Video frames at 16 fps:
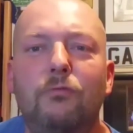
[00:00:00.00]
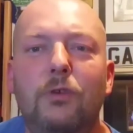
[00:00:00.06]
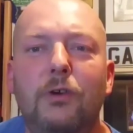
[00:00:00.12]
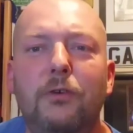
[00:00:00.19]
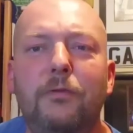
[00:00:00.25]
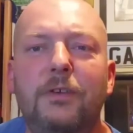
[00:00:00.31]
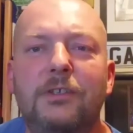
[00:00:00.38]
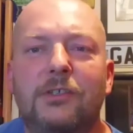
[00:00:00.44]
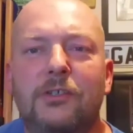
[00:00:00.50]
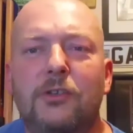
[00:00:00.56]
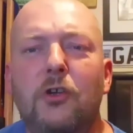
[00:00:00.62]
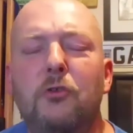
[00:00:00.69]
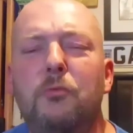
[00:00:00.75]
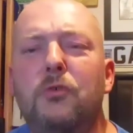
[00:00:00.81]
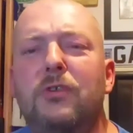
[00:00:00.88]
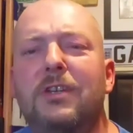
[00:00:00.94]
Rovers
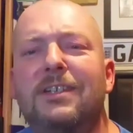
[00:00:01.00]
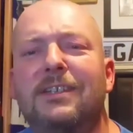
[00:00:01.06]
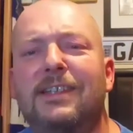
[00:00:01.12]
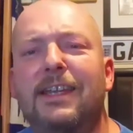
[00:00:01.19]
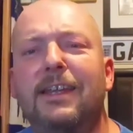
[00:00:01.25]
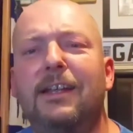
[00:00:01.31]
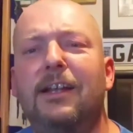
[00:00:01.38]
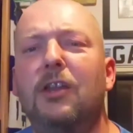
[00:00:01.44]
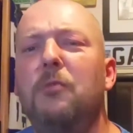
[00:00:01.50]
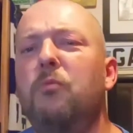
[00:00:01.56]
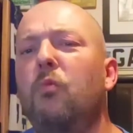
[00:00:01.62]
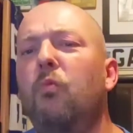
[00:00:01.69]
Snowboard and Skiing Club